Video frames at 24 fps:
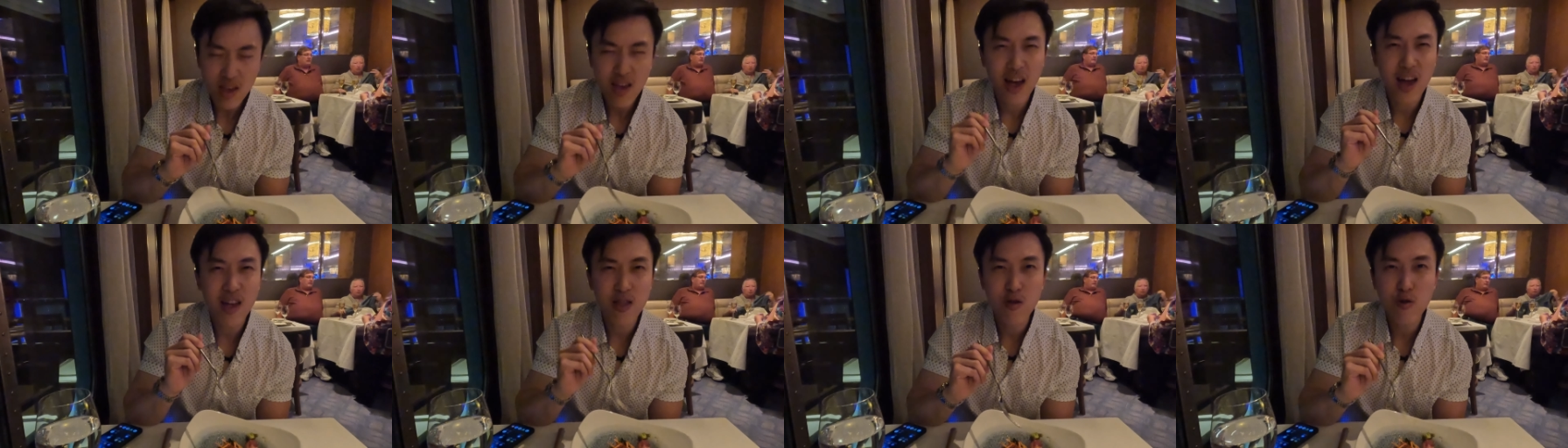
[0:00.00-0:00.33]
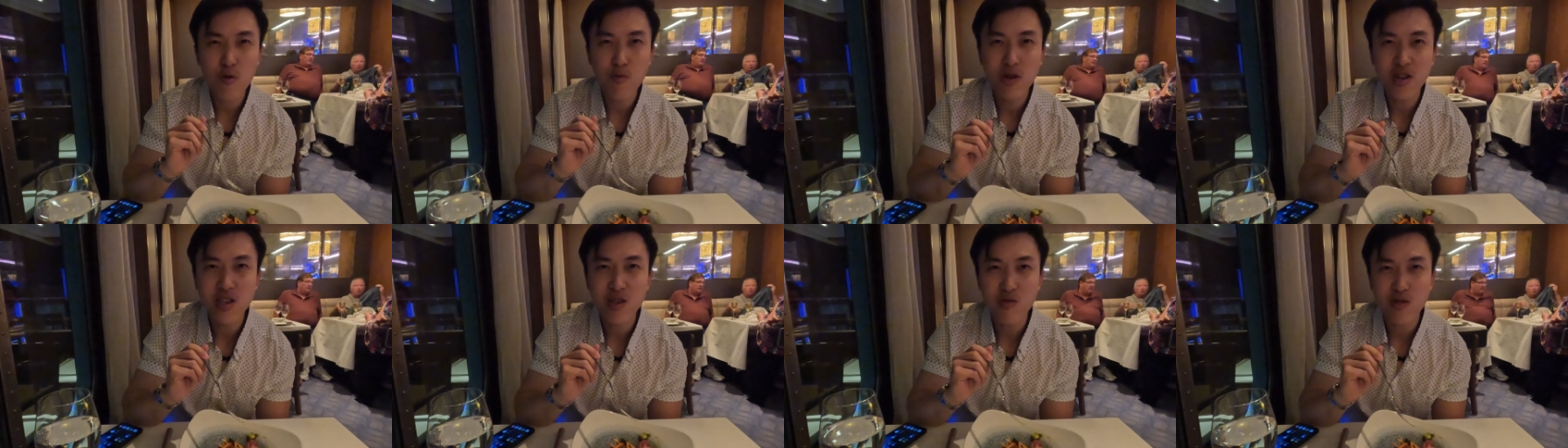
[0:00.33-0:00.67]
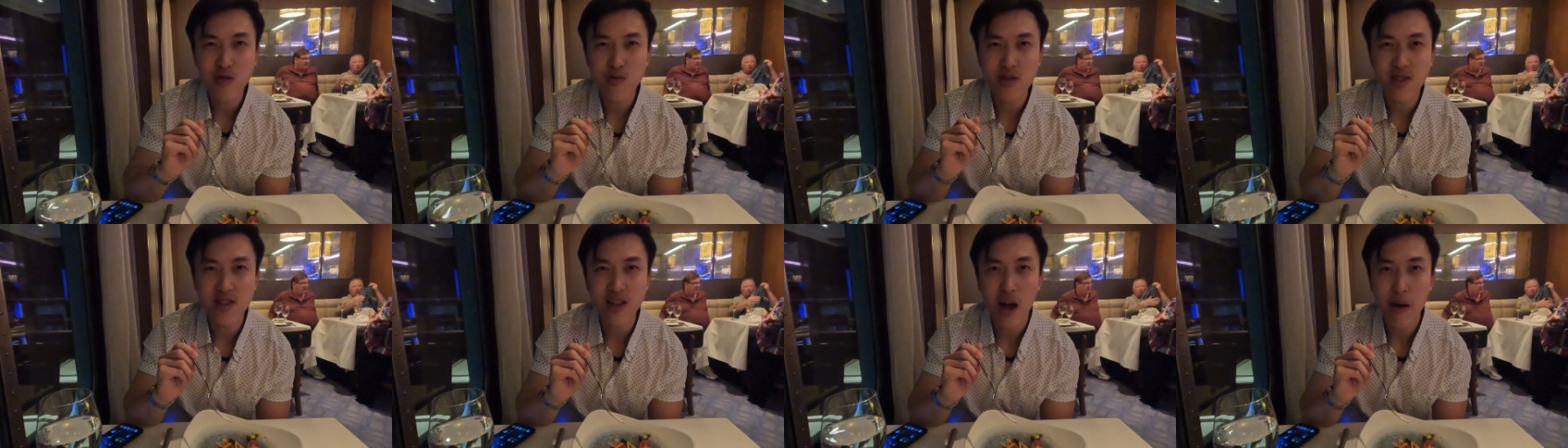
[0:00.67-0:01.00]
I do wish it was
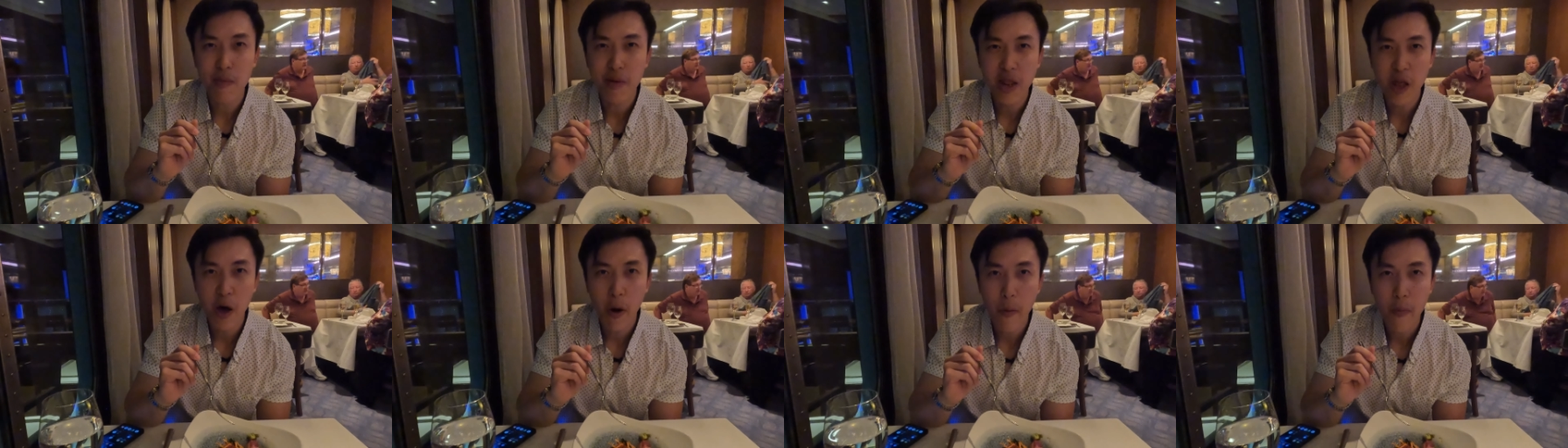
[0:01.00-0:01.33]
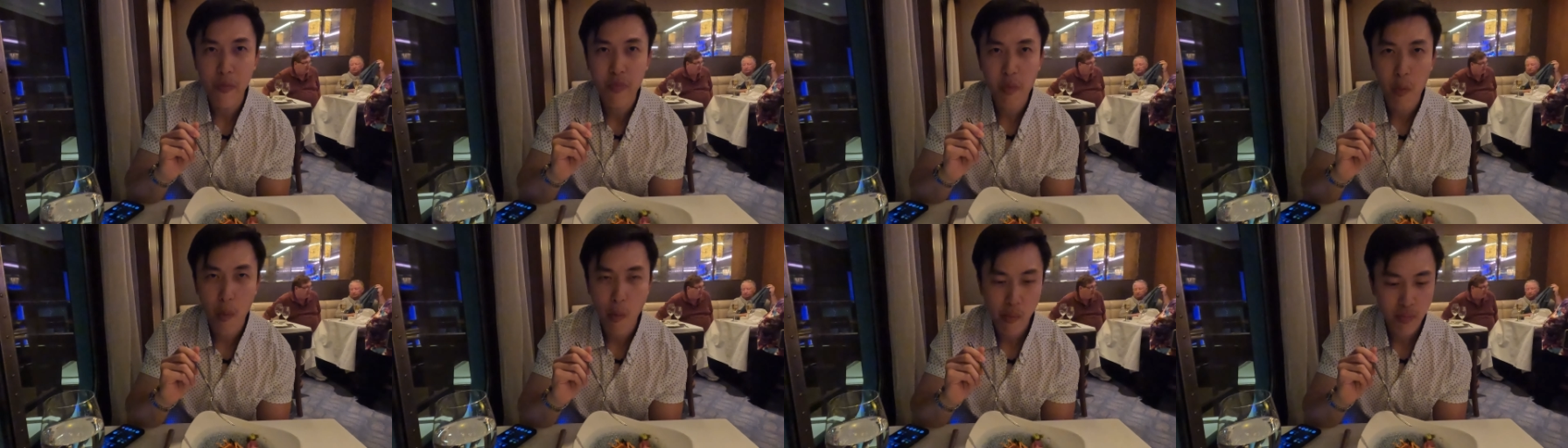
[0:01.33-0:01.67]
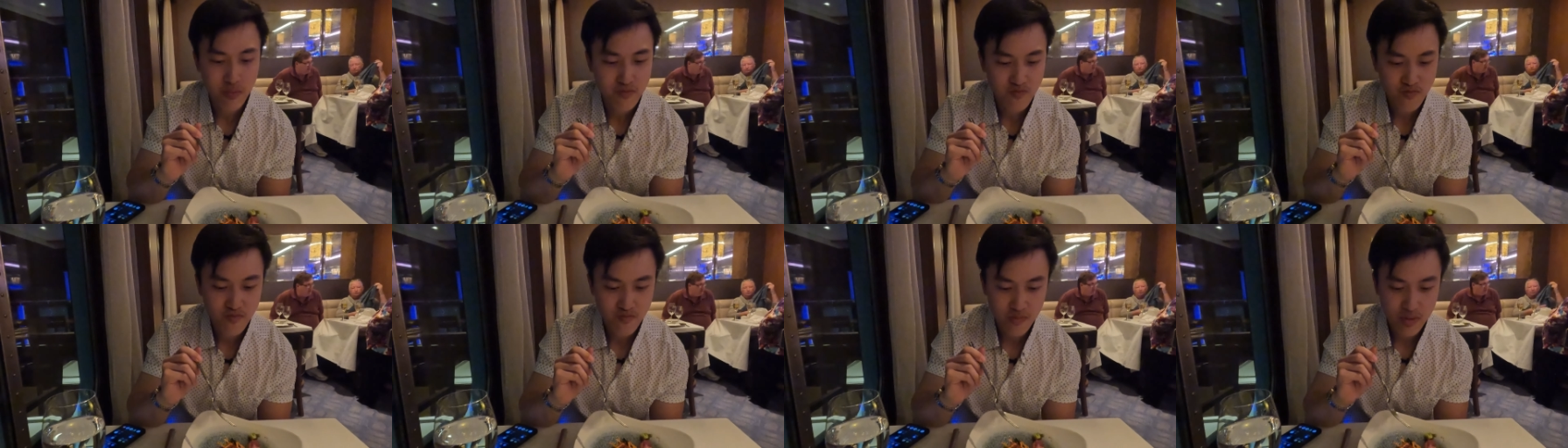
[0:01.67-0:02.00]
wasabi though.
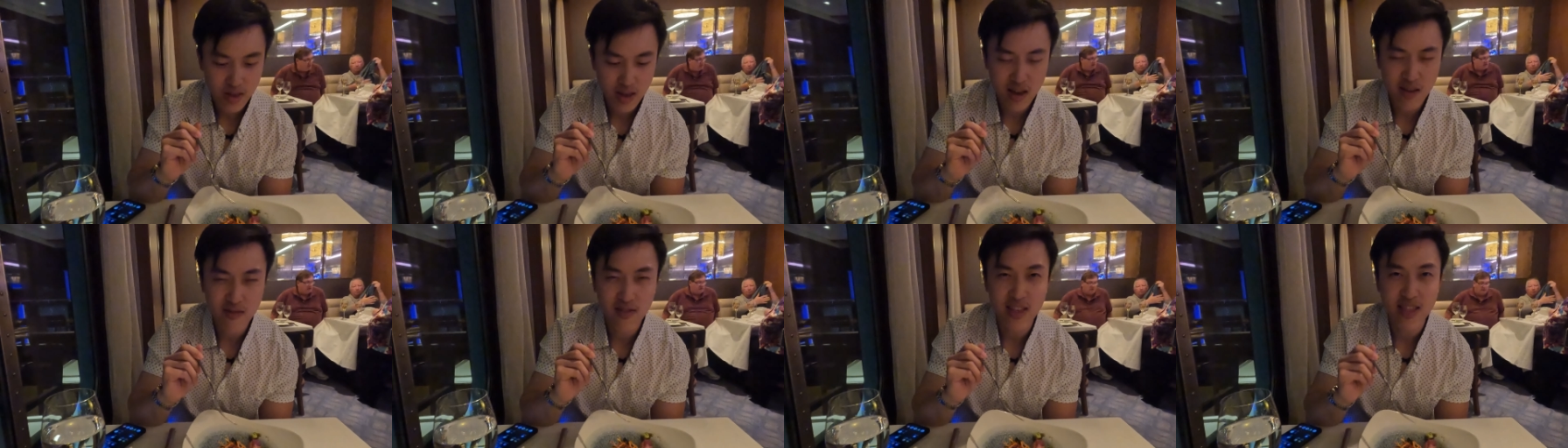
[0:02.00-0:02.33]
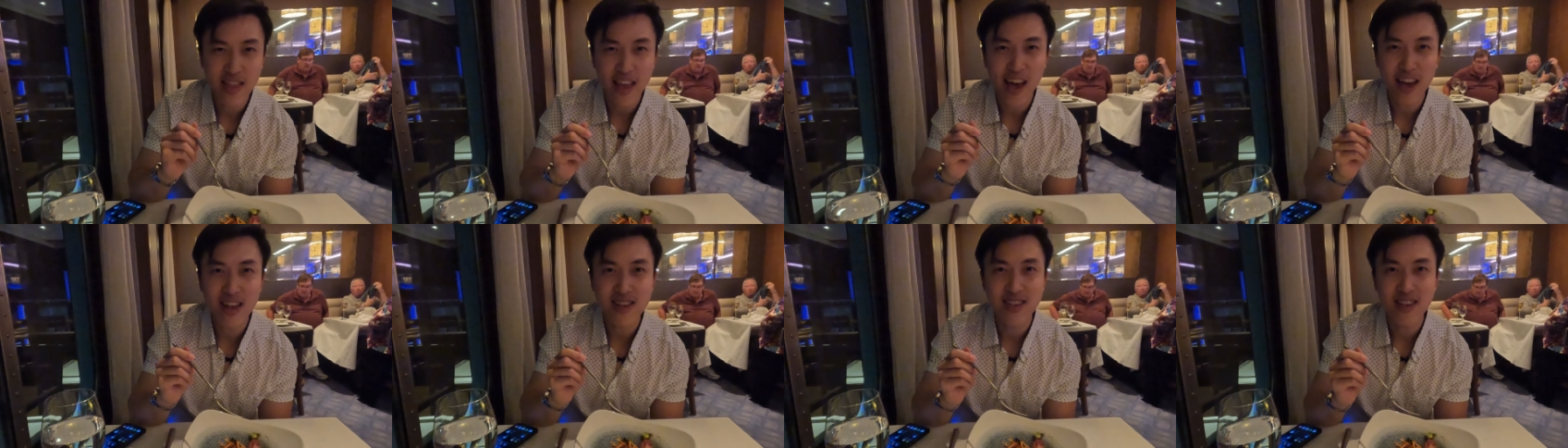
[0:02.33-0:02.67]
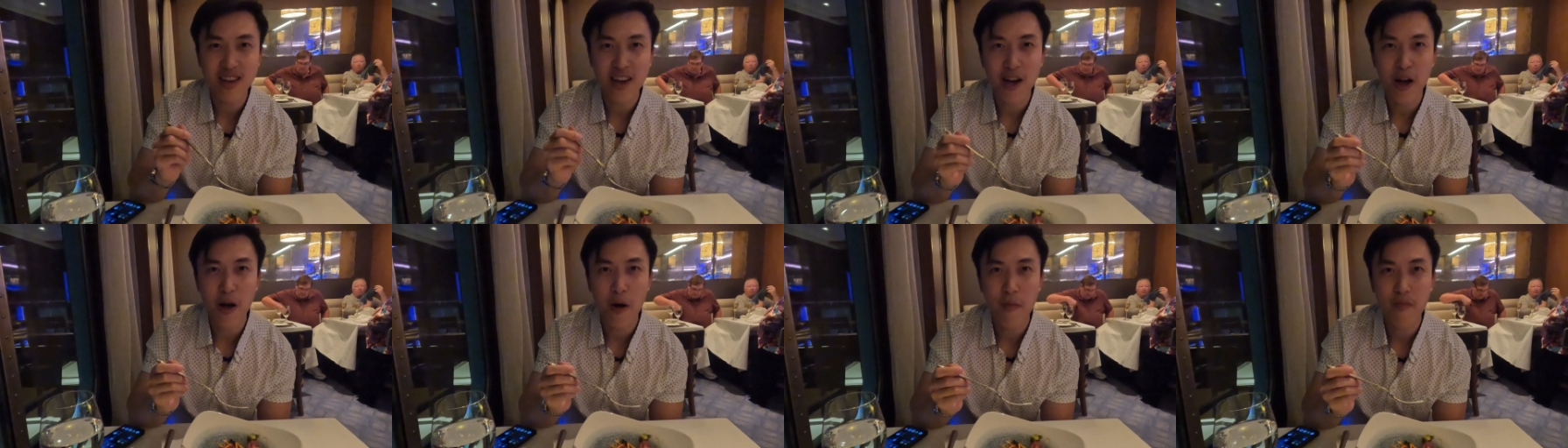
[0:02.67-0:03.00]
Give it a nice
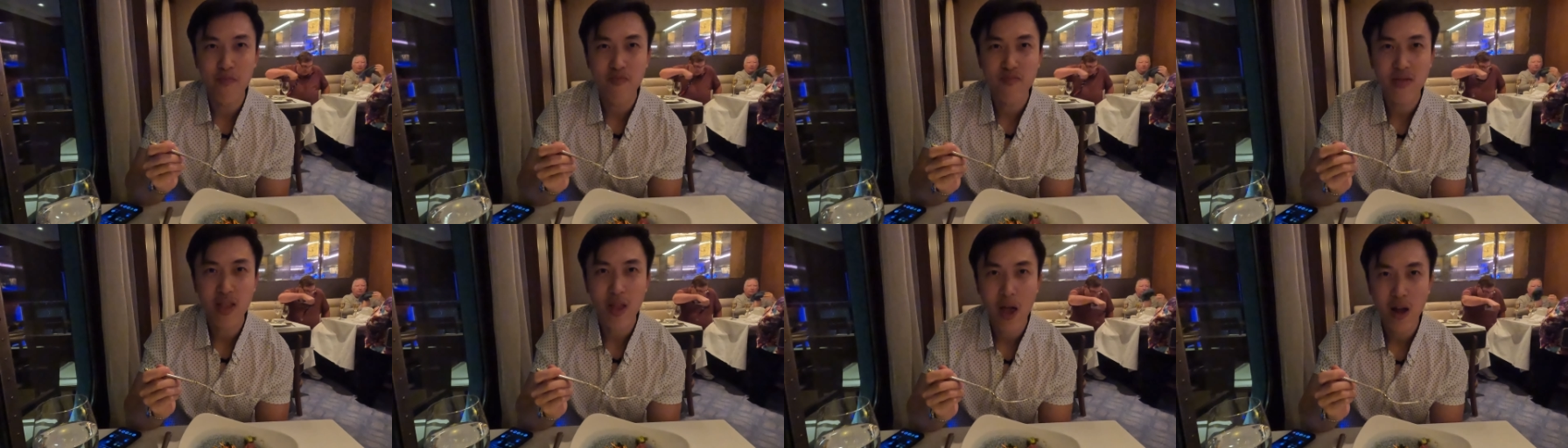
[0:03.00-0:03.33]
um,